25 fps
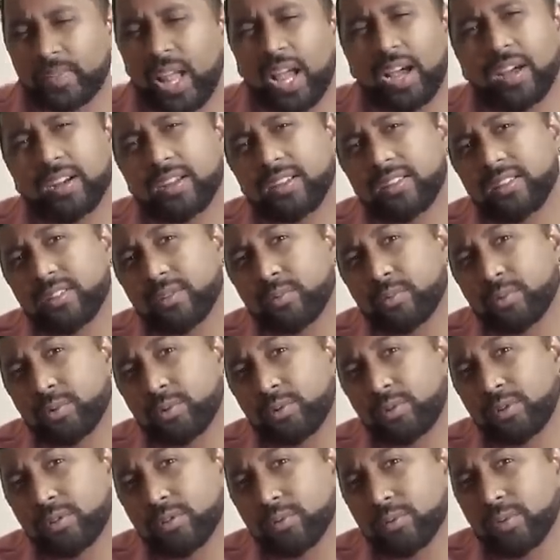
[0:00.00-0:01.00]
how does the
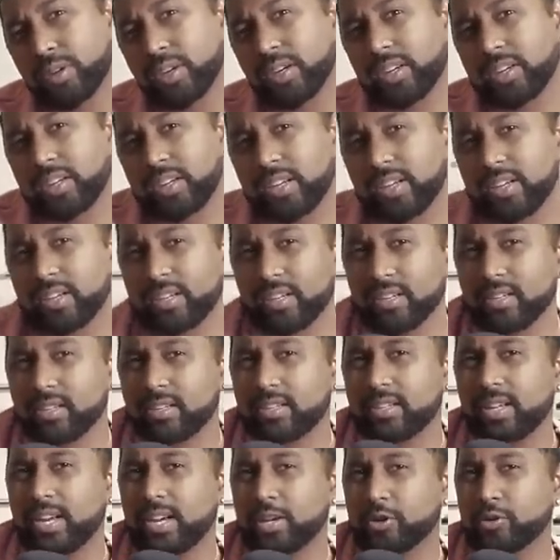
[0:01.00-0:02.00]
rules work in the
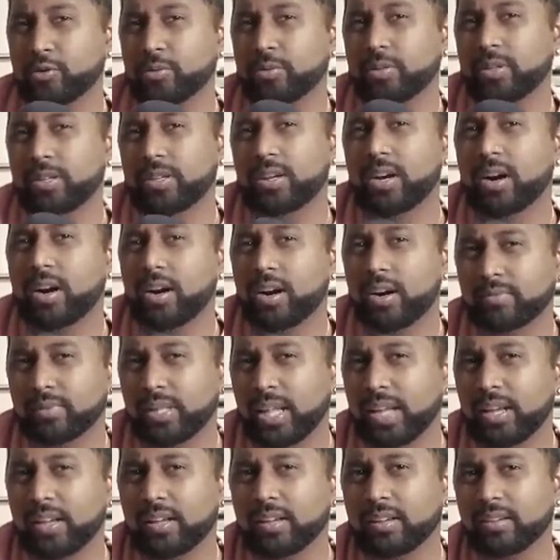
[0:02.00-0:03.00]
sexual car
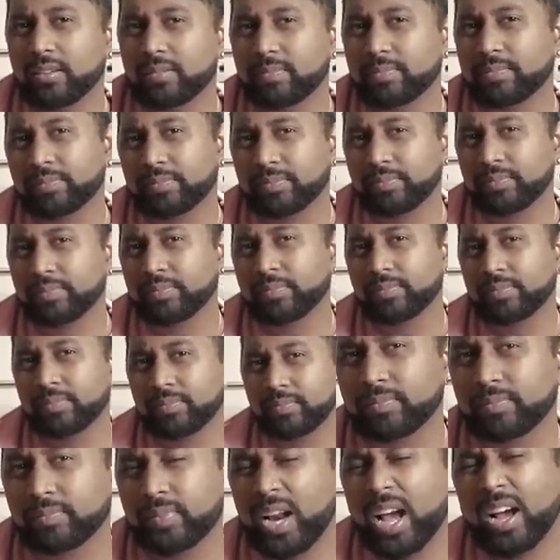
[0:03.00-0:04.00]
thing?
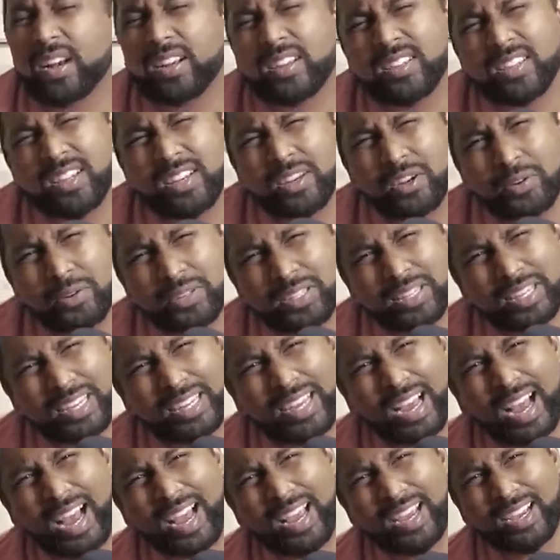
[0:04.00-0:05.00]
How does he know it's a
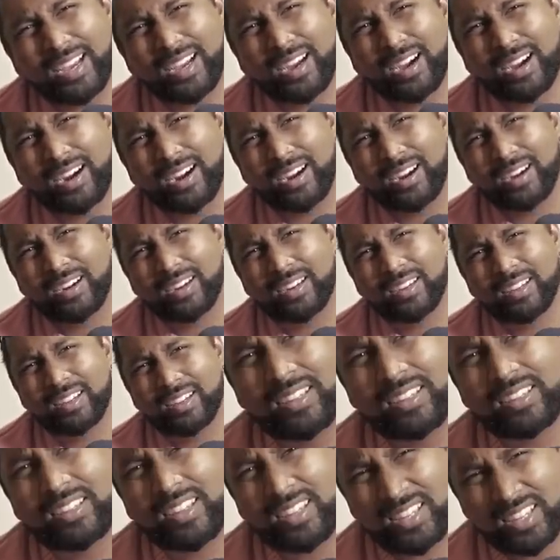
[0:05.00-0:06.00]
guy car?
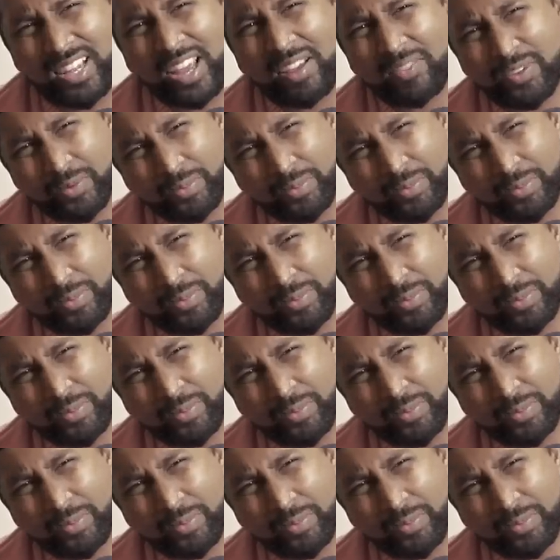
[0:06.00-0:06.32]
Does it have a